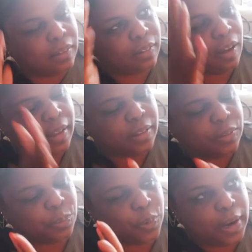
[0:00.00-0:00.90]
on
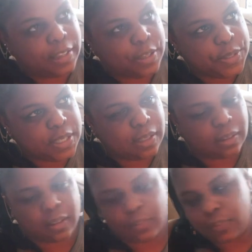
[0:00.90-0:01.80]
where I used to
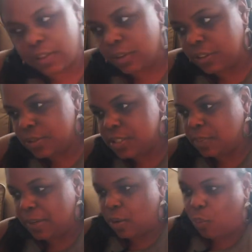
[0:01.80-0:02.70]
live, there used to
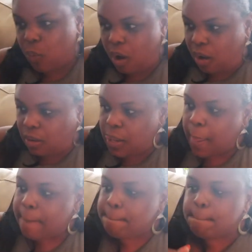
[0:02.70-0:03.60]
be a wall,
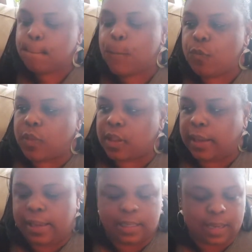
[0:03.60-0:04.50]

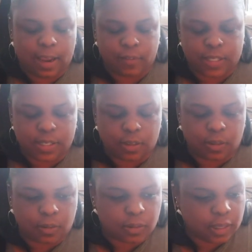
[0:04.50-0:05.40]
and every
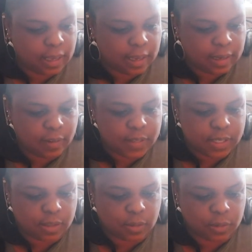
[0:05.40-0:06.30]
single
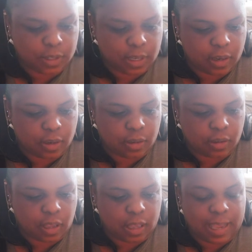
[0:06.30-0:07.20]
year,
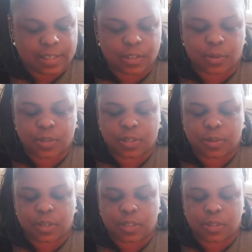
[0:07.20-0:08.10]
high school
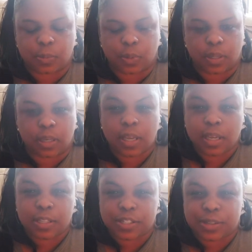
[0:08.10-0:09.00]
students would
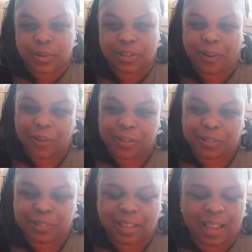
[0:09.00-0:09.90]
do an art
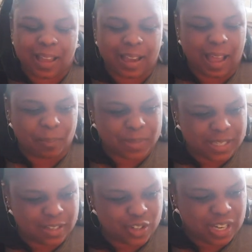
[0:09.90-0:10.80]

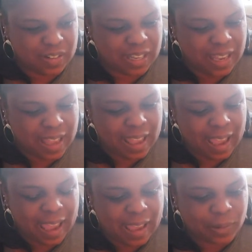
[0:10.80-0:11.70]
competition.
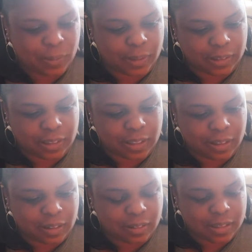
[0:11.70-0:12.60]
And one
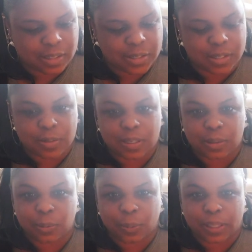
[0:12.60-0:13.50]
year, the student
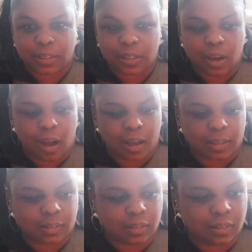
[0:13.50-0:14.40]
went
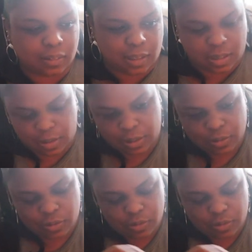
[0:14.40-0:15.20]
on, and